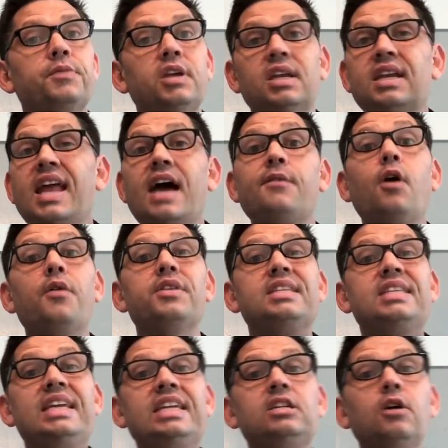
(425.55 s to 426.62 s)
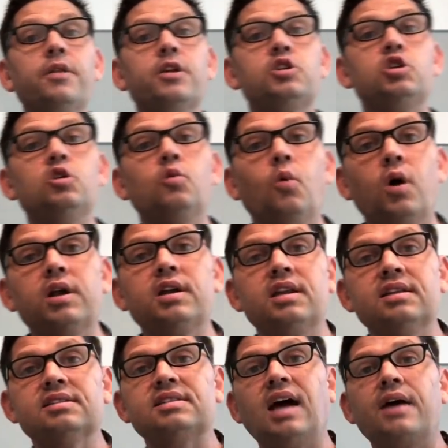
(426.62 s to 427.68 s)
You didn't have all the detail that you wanted
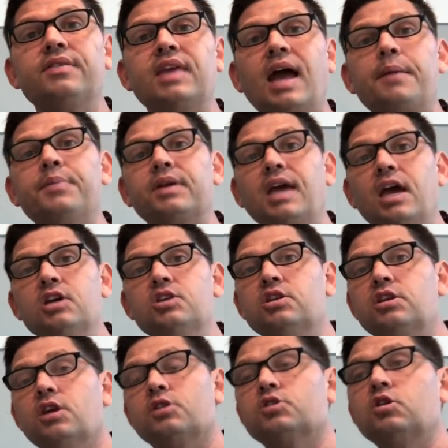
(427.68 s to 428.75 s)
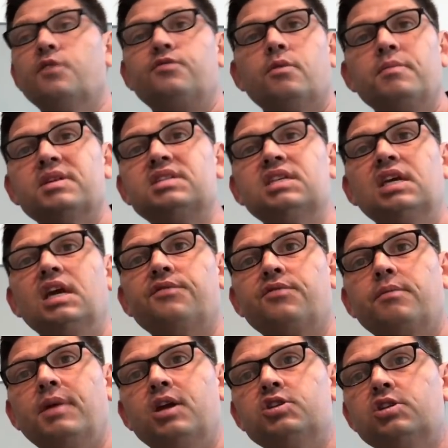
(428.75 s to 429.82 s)
inside the application here. So if you're missing
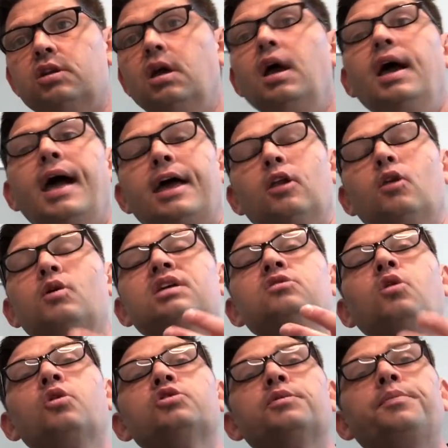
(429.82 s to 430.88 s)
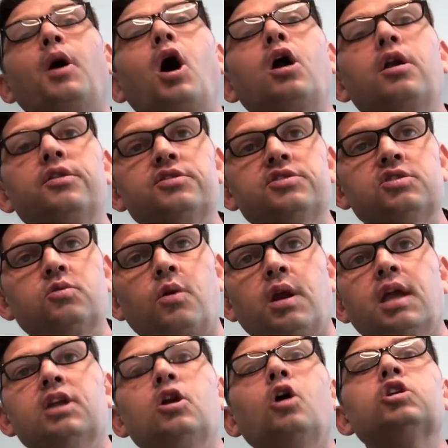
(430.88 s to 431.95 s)
information, it only told you part of the
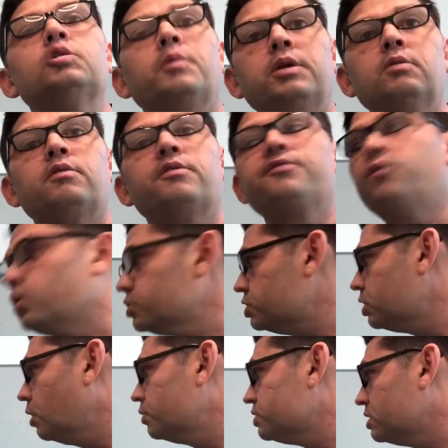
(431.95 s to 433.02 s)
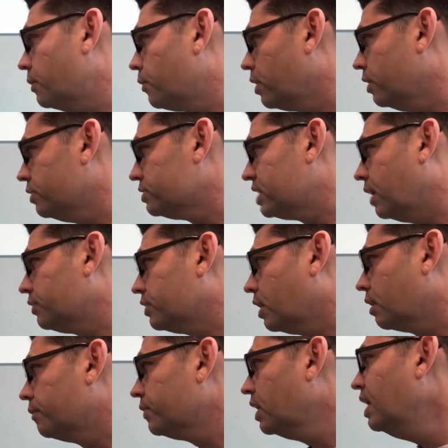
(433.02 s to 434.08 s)
story, and ultimately you were forced to go somewhere else out there.